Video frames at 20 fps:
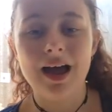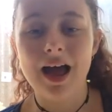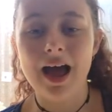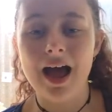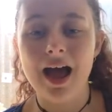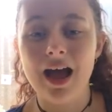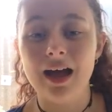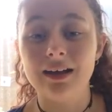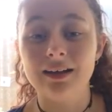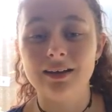
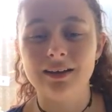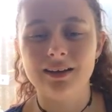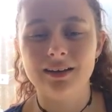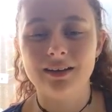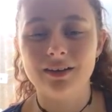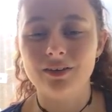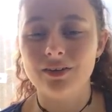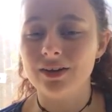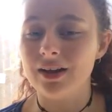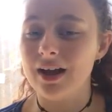
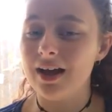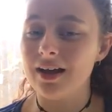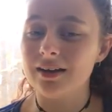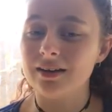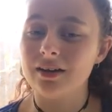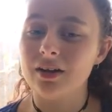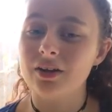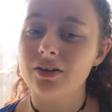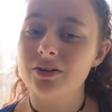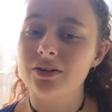and get
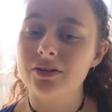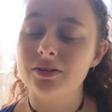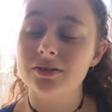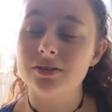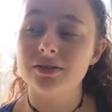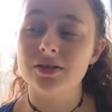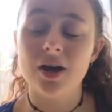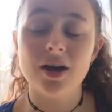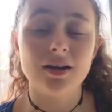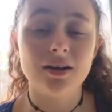
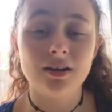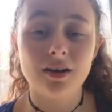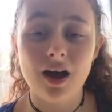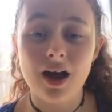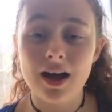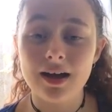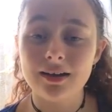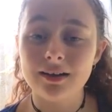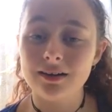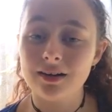
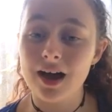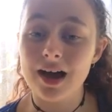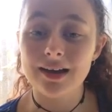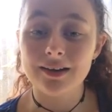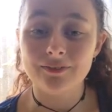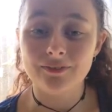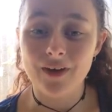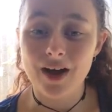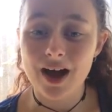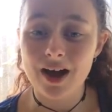
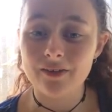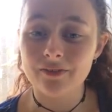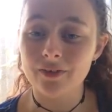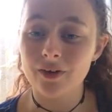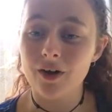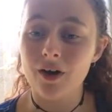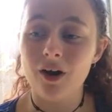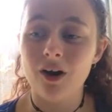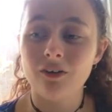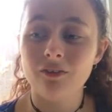$39.95
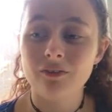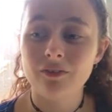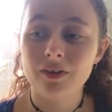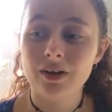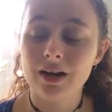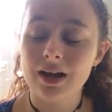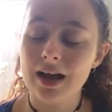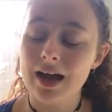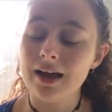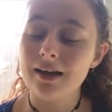off
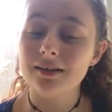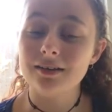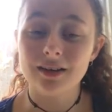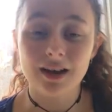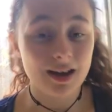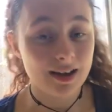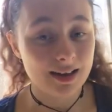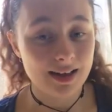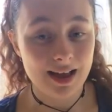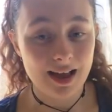at
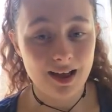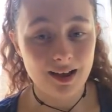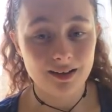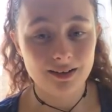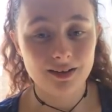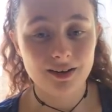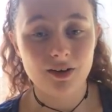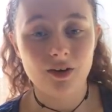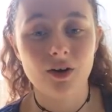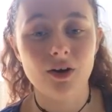
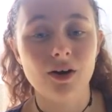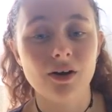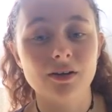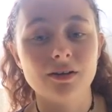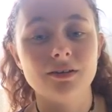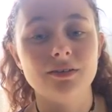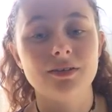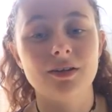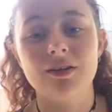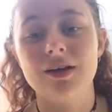checkout
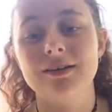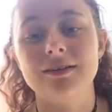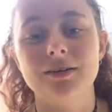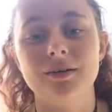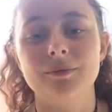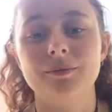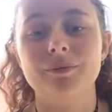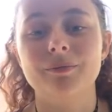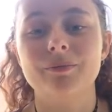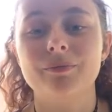on
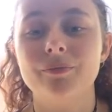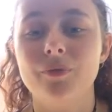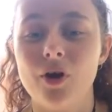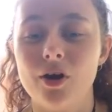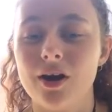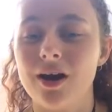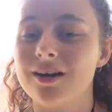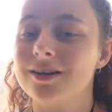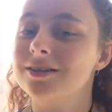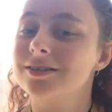selected
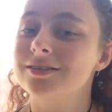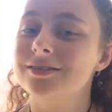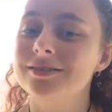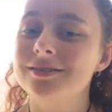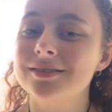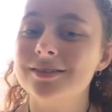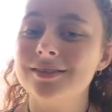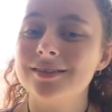products.